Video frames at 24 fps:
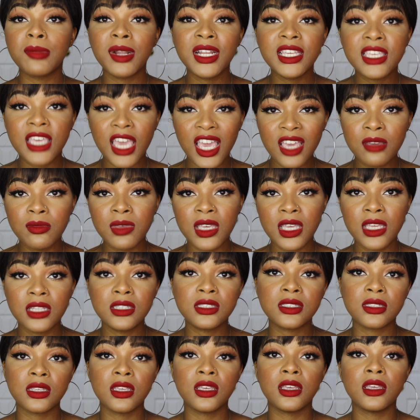came in
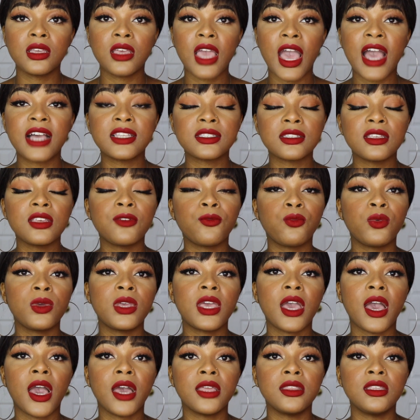asking if we
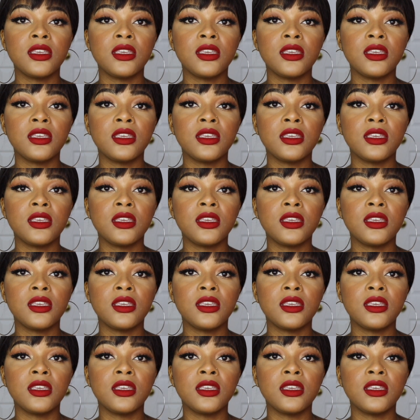had